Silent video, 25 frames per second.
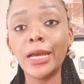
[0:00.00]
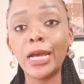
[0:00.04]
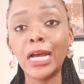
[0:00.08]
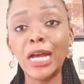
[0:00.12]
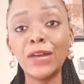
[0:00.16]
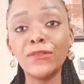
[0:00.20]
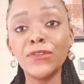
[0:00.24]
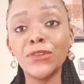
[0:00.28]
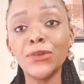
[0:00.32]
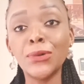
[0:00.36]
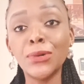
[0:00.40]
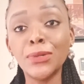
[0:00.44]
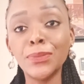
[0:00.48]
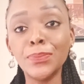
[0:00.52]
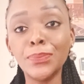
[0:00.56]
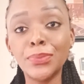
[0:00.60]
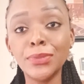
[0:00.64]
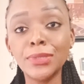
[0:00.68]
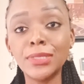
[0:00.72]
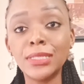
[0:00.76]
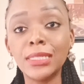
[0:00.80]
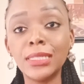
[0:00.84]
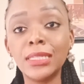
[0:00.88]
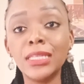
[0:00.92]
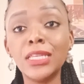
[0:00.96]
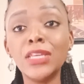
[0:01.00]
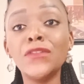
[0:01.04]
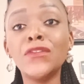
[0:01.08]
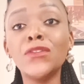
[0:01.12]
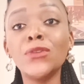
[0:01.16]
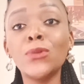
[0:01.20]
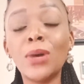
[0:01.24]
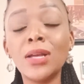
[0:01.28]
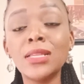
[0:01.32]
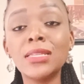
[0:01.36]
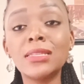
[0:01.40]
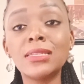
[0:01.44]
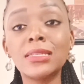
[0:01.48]
Have your own body. If
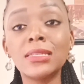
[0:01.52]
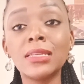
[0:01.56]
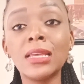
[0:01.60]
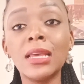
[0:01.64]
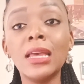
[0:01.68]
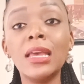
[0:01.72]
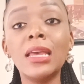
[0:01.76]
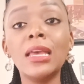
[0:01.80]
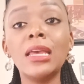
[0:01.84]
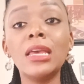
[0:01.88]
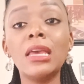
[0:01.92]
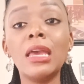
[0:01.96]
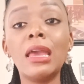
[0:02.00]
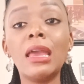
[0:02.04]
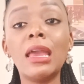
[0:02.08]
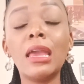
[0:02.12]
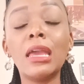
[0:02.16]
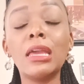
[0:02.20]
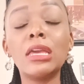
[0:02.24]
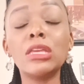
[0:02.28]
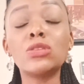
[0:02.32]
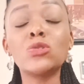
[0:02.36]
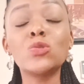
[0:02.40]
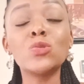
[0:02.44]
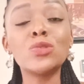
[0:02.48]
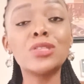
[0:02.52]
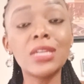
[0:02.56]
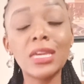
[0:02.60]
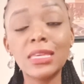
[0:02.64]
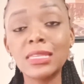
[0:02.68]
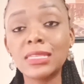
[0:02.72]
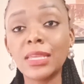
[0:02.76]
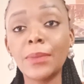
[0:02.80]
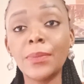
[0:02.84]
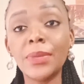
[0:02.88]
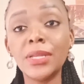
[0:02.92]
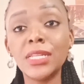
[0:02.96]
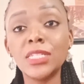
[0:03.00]
you want to change
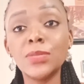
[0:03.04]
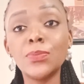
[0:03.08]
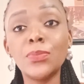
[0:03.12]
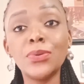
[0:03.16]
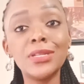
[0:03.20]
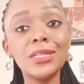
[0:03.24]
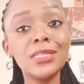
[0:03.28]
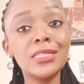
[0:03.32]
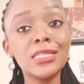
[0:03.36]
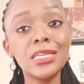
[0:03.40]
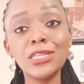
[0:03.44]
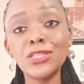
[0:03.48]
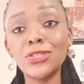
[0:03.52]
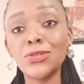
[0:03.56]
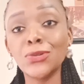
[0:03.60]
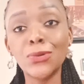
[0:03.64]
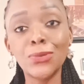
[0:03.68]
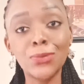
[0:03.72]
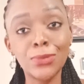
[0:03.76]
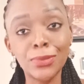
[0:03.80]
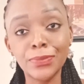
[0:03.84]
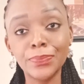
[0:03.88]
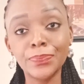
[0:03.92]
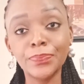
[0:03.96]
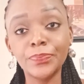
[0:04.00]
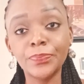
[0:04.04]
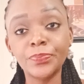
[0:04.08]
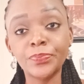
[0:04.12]
somebody's body, change your own.